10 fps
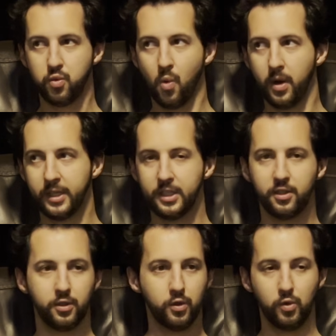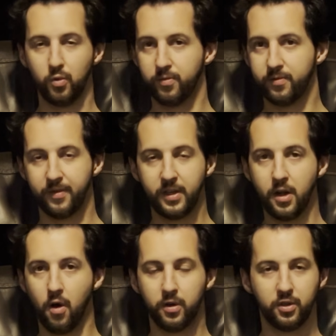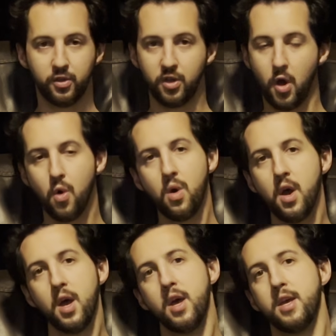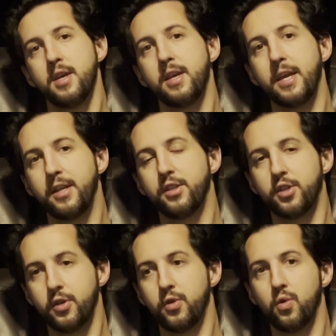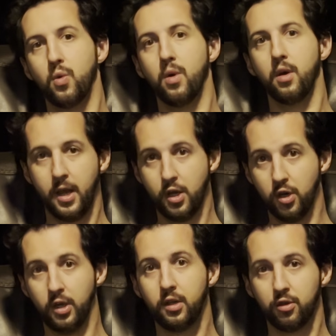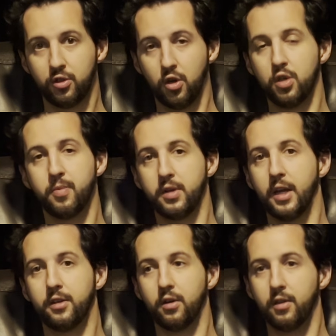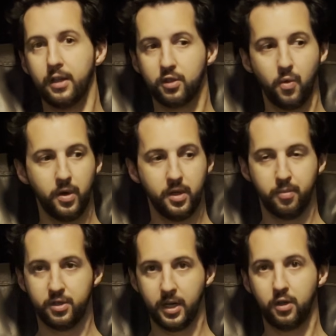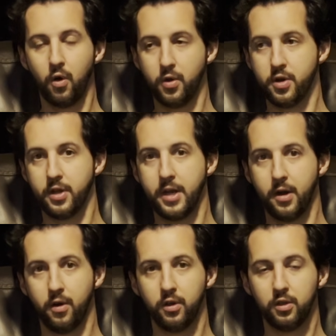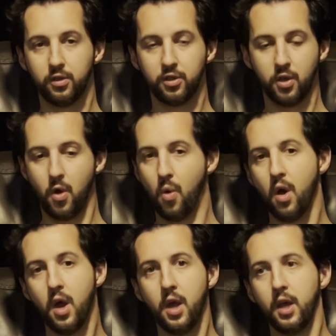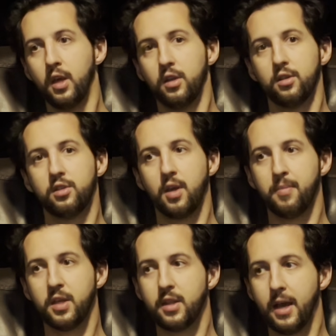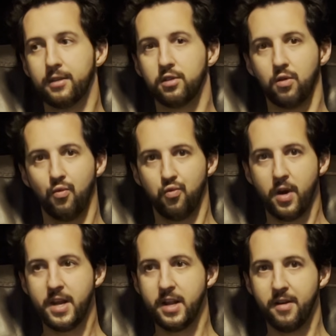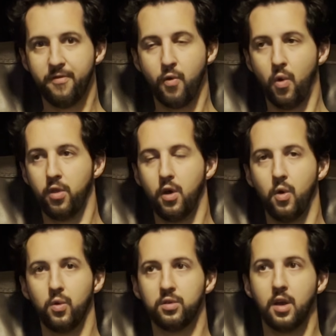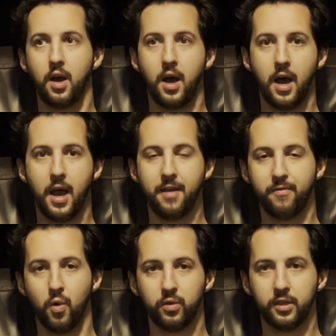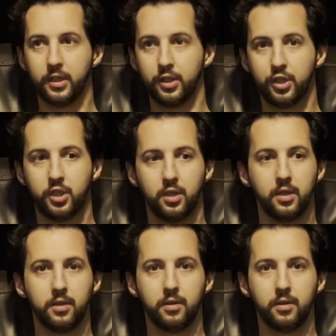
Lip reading: $20 to $50 or so, into a good surge protector that's going to protect all your gear. So something that's rated for those high voltage